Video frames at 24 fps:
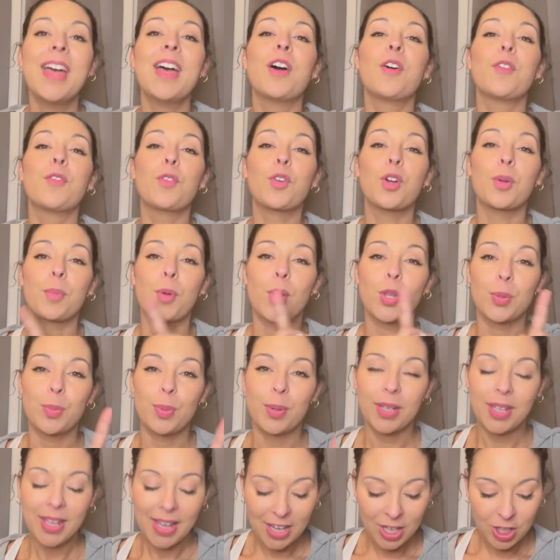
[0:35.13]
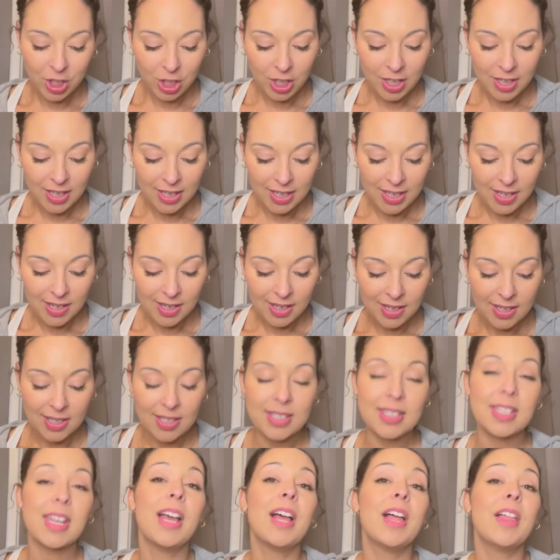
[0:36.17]
For multiplication, it
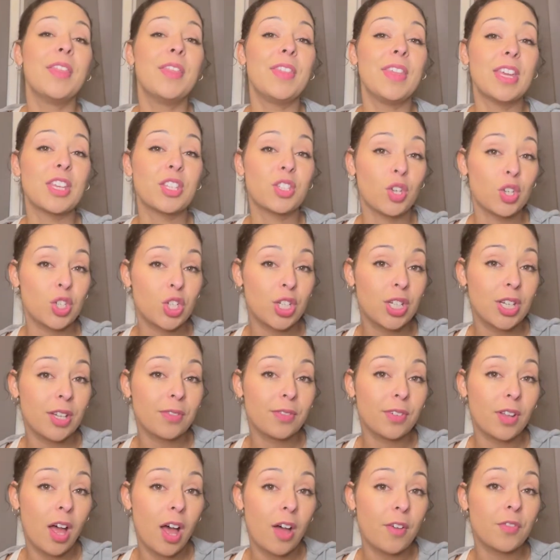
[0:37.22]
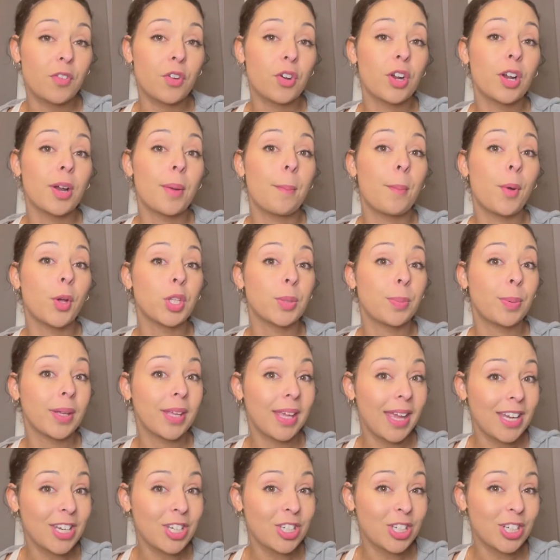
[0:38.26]
is the associative law for
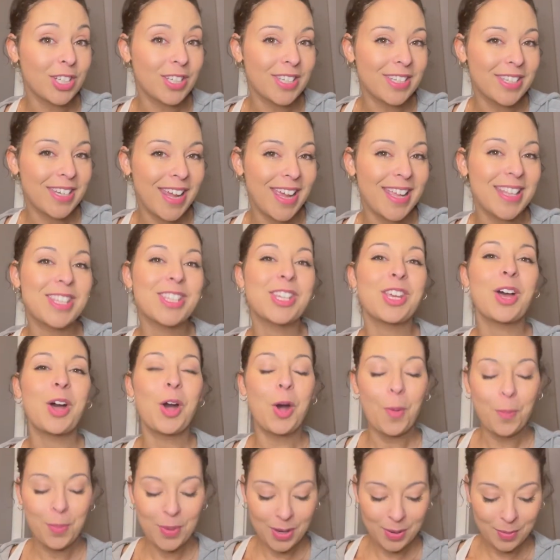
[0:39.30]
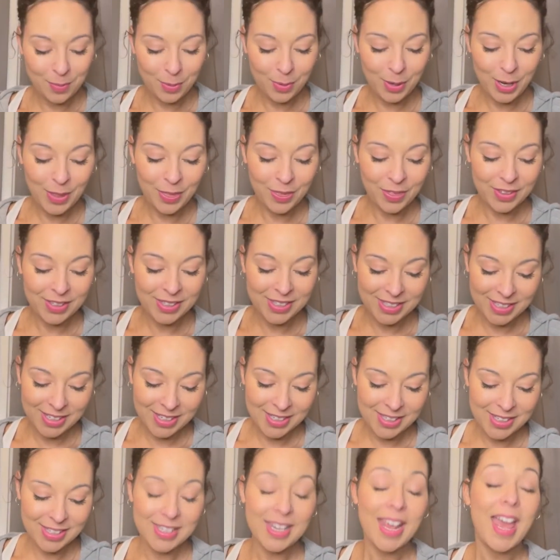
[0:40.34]
multiplication states, open
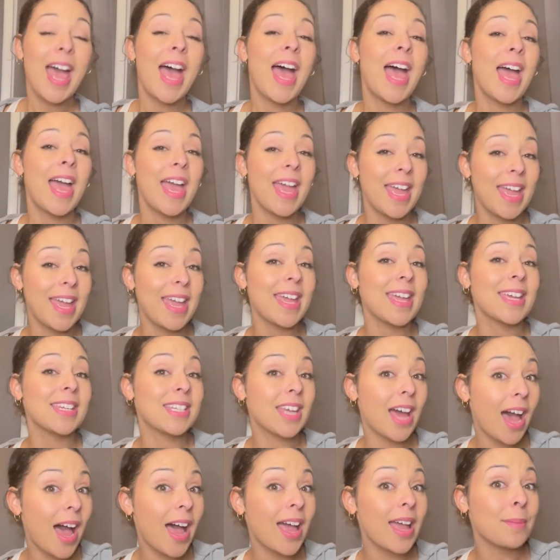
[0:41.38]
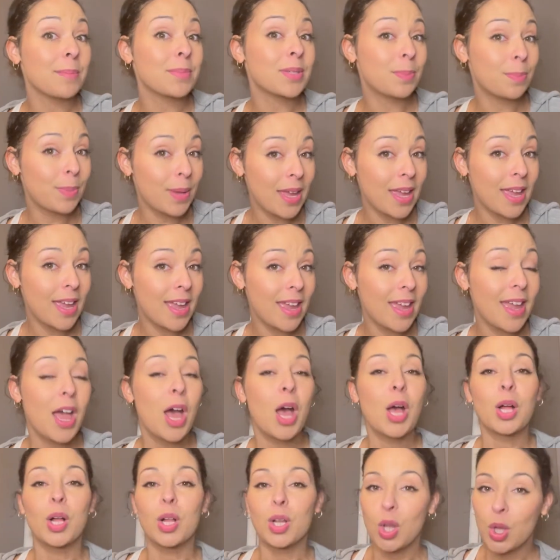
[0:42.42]
parenthesis, a times b,
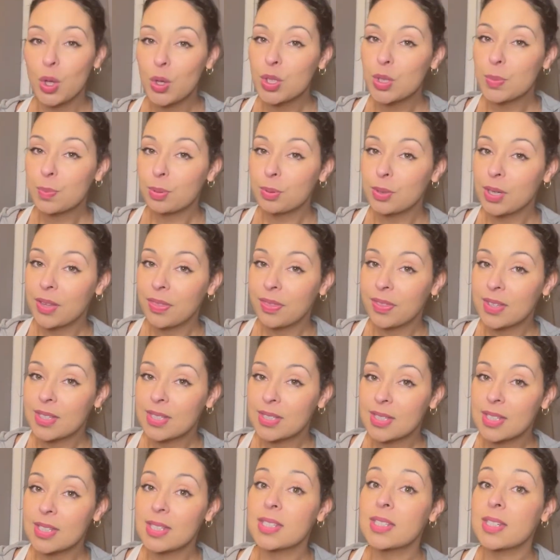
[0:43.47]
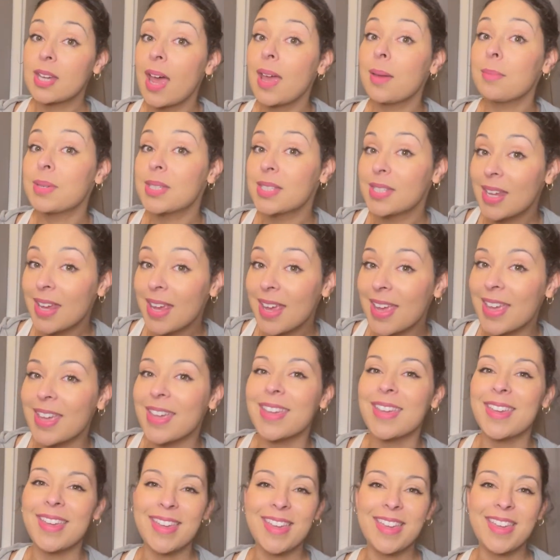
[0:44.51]
close parenthesis, times c
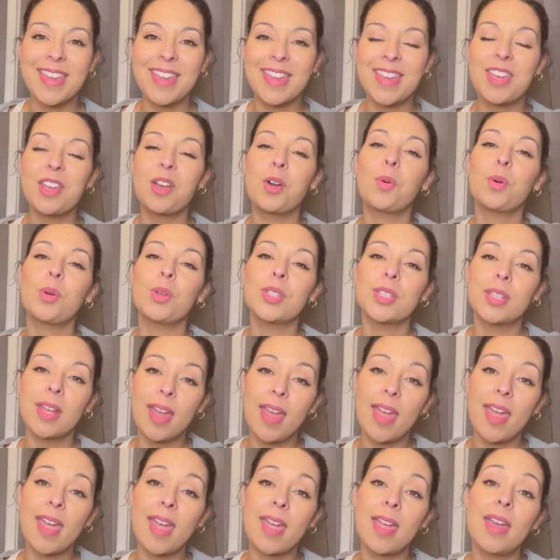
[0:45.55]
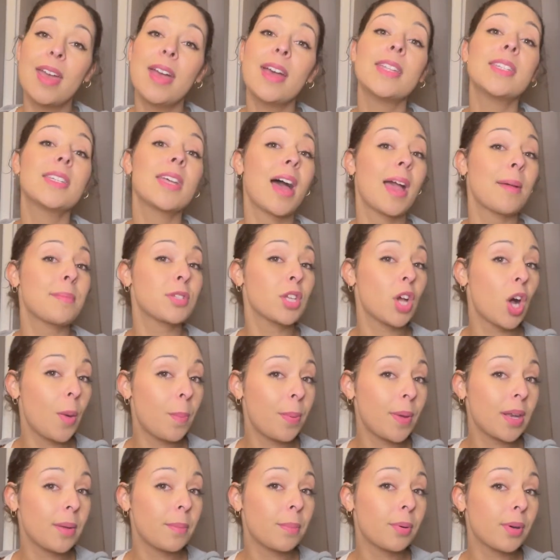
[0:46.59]
equals a times
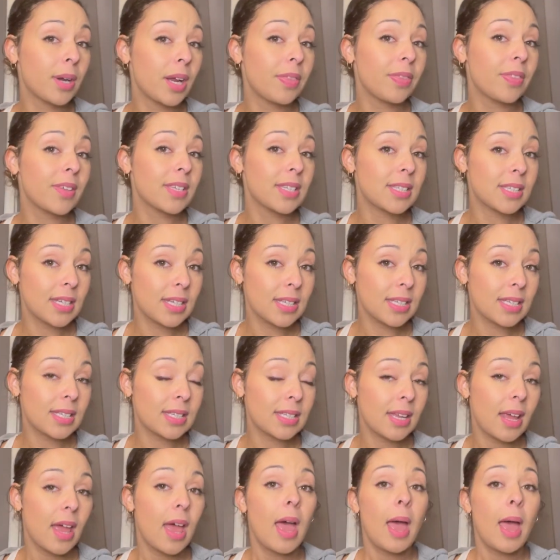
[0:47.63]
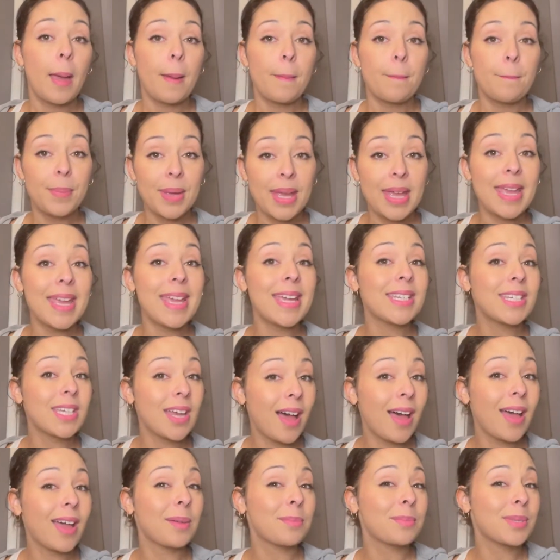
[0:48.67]
open parenthesis, b
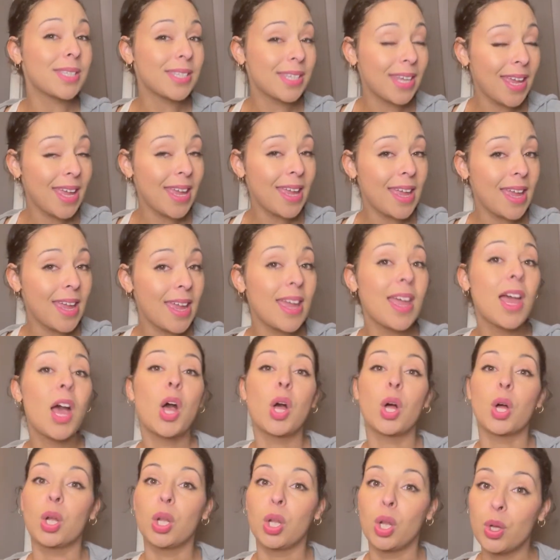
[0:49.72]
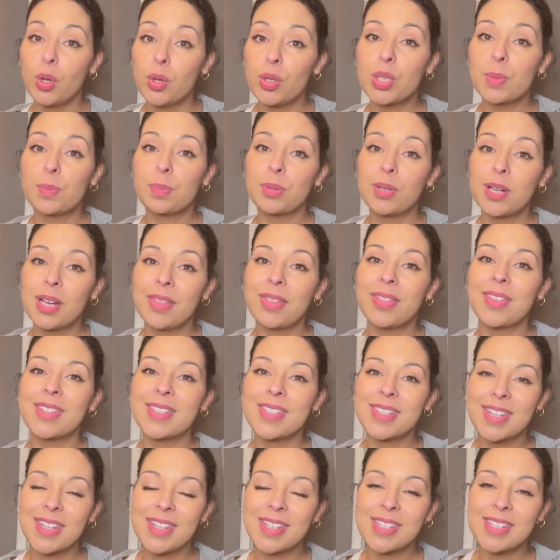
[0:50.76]
times c, close
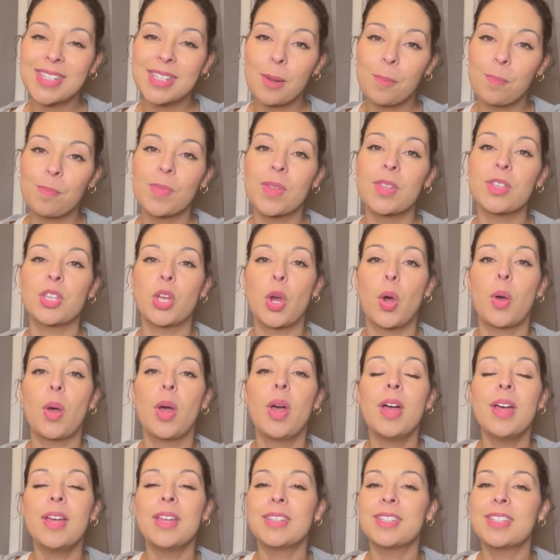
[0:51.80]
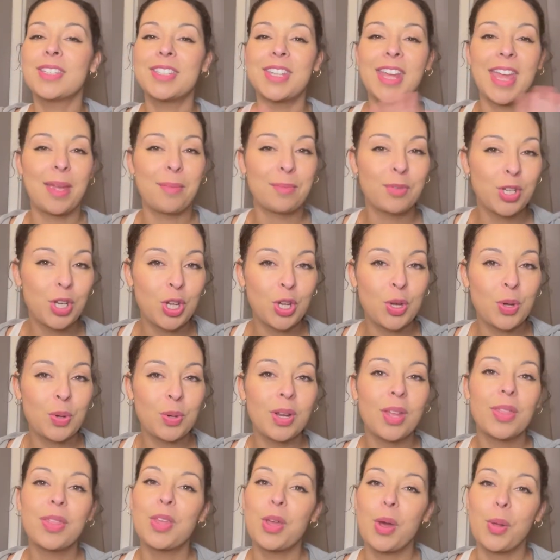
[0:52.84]
parenthesis. So same
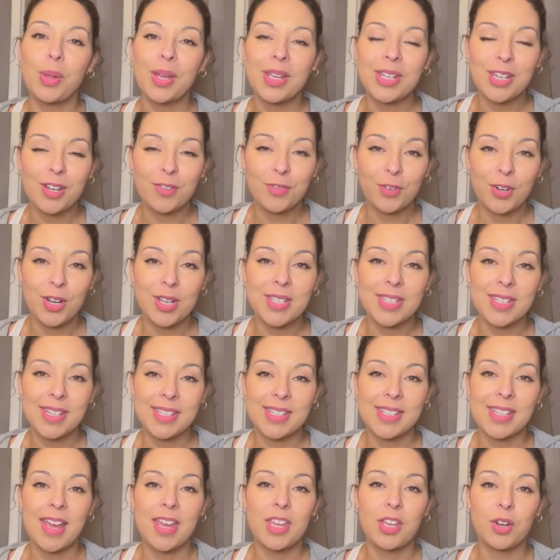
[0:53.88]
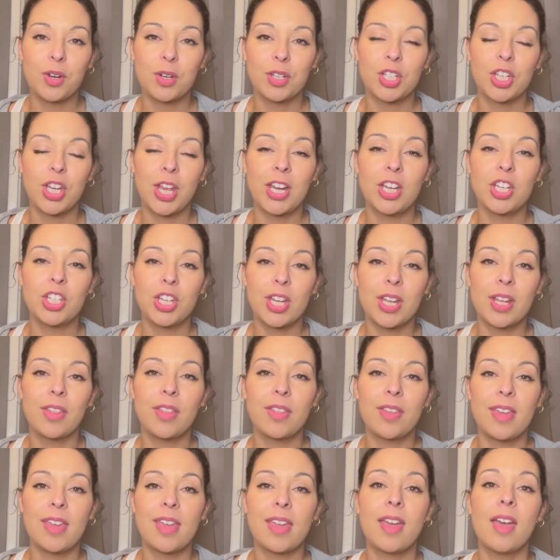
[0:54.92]
tune, the only difference is that you're changing
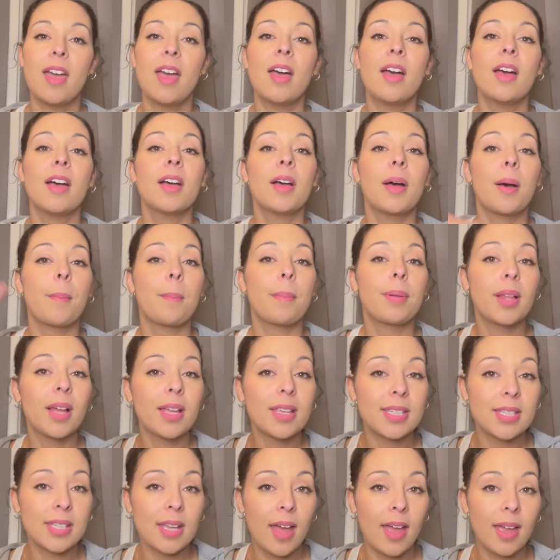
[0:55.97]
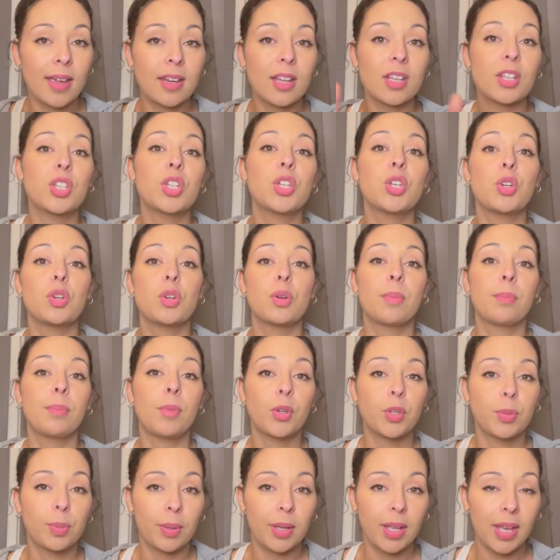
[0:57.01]
the plus sign to
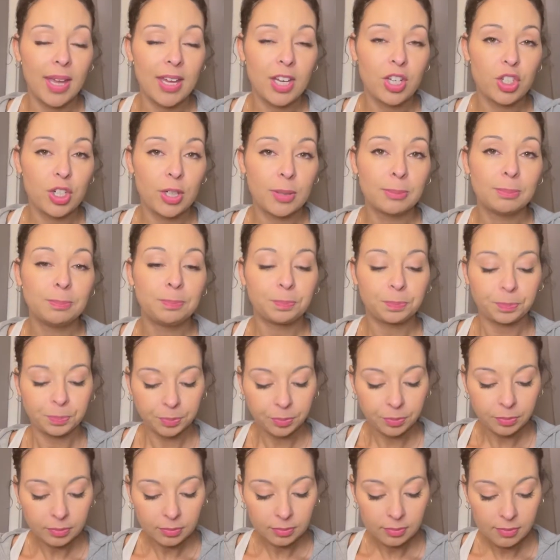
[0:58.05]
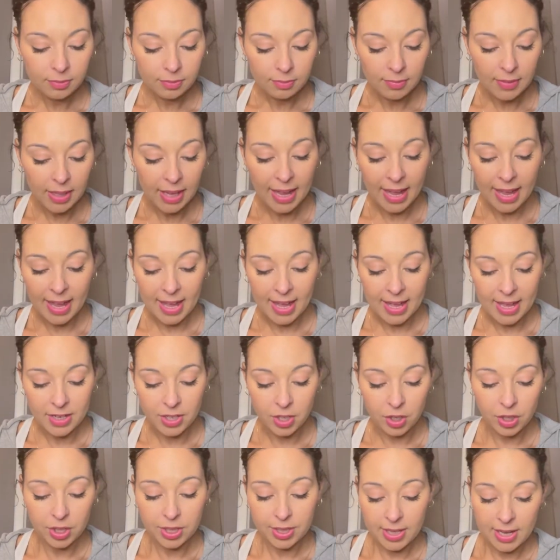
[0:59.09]
multiplication and
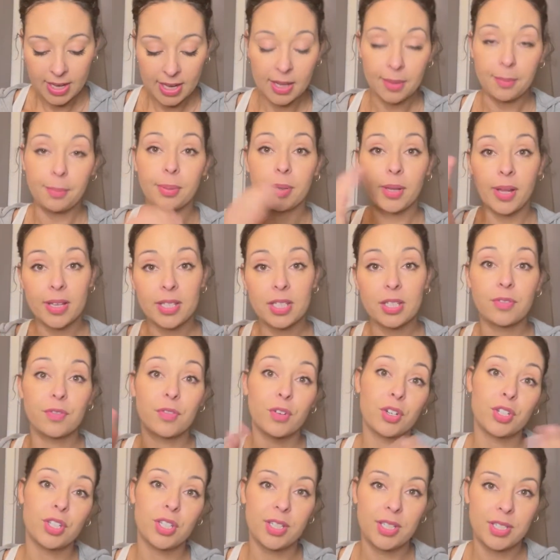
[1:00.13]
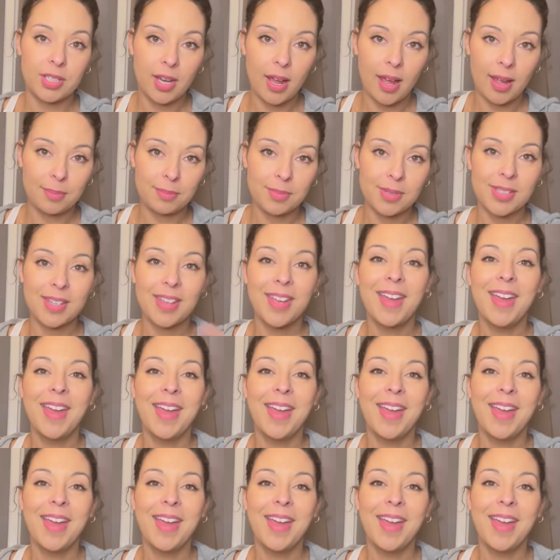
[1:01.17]
you're saying plus versus times.